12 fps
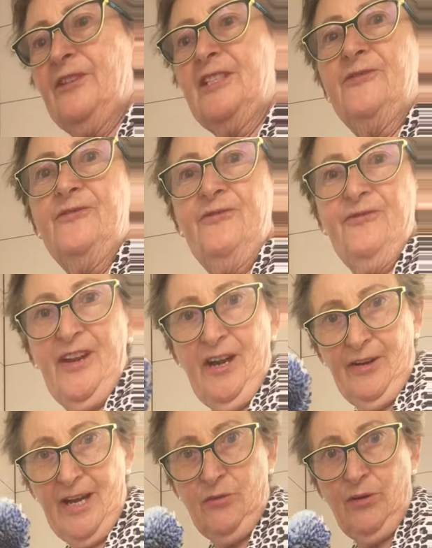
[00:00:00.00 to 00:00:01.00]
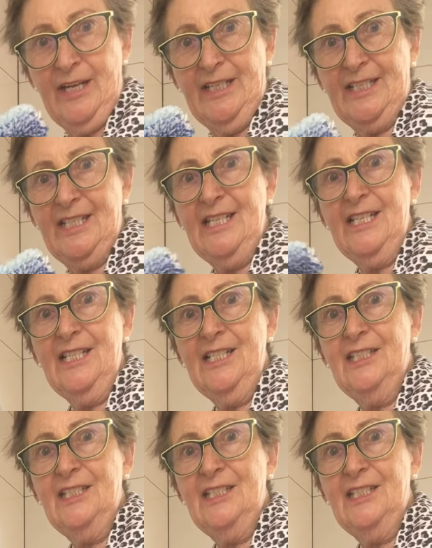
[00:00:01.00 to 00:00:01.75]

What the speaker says: it's very greasy,